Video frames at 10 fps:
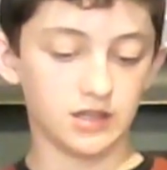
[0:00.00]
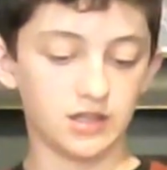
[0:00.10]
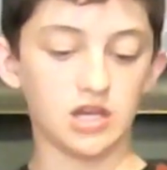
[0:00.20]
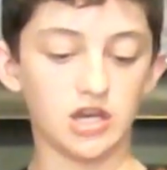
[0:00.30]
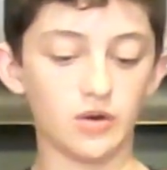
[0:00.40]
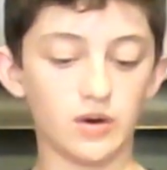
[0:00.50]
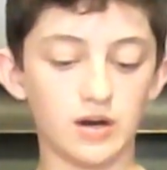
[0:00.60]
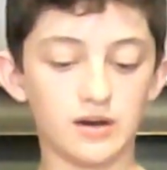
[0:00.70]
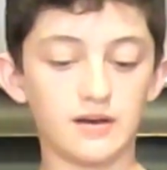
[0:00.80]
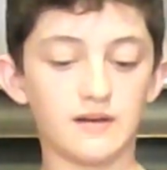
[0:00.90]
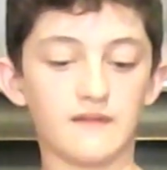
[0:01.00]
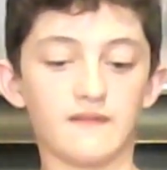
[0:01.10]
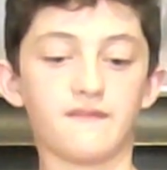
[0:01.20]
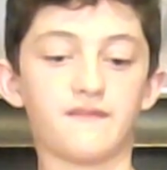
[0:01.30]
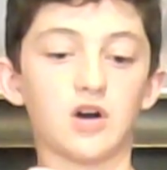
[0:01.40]
you
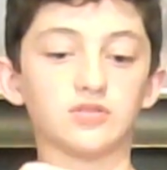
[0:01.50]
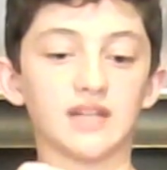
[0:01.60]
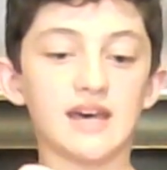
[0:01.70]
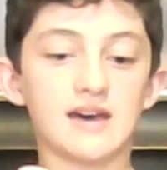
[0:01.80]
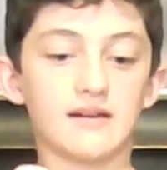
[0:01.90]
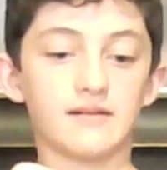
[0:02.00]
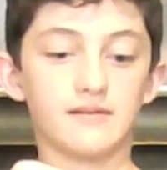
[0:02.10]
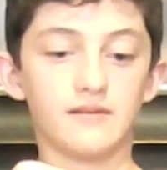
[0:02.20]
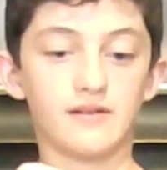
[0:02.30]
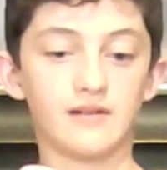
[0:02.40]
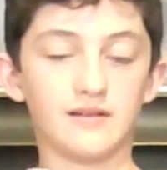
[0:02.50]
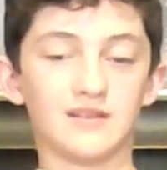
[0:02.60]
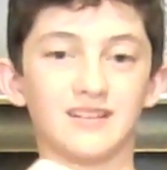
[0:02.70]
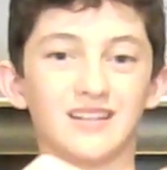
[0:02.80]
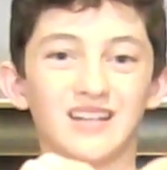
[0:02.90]
fold it.
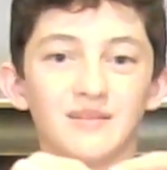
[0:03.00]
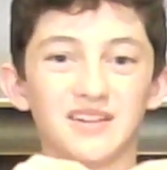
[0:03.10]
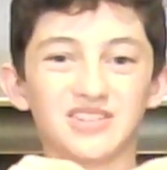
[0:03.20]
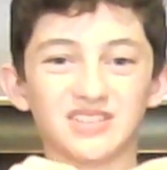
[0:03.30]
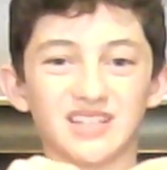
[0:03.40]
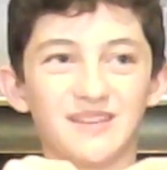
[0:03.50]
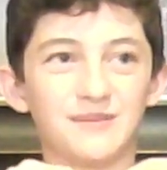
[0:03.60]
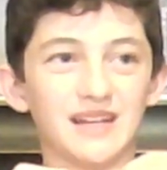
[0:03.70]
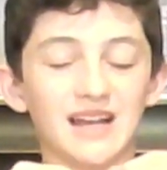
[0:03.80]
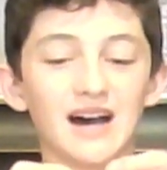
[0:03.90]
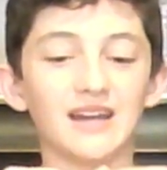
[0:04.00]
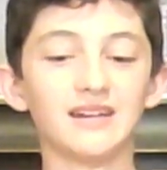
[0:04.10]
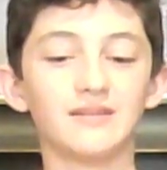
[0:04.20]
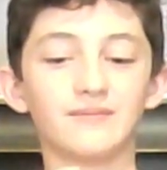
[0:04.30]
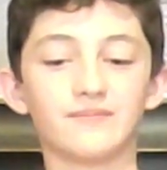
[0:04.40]
Make sure to keep it in line.
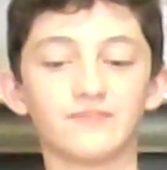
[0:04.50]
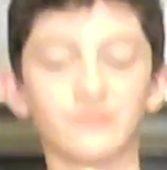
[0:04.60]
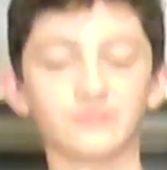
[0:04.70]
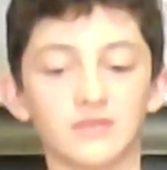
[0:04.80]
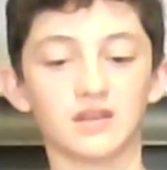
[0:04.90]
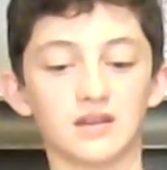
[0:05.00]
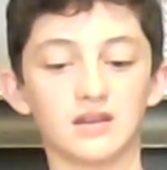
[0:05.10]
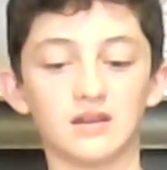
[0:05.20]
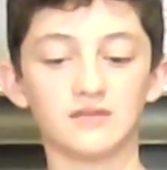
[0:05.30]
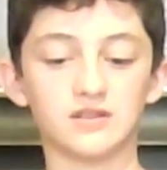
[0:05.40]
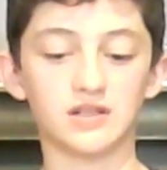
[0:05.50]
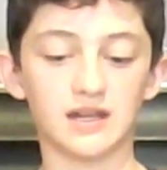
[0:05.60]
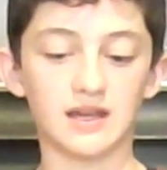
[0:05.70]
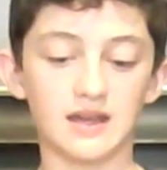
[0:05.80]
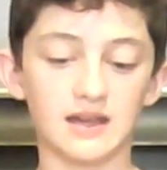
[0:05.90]
Fold
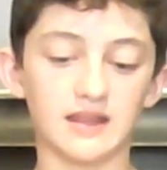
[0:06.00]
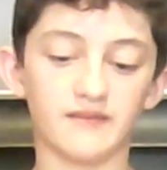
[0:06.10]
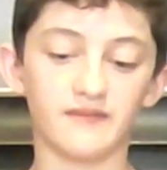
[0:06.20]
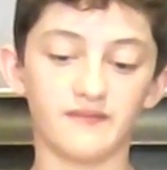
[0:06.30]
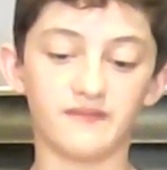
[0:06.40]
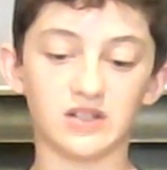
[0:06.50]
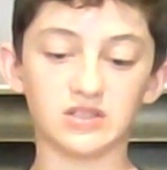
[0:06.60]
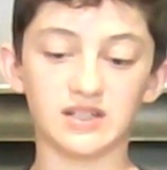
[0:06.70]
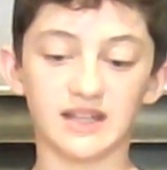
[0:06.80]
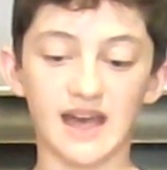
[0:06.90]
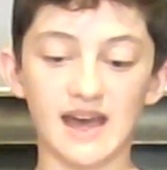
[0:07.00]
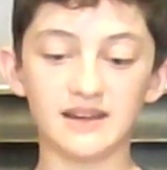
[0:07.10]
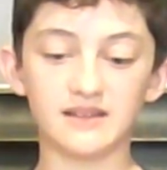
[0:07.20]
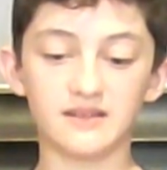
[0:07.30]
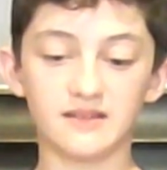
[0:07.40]
it, and then fold it again.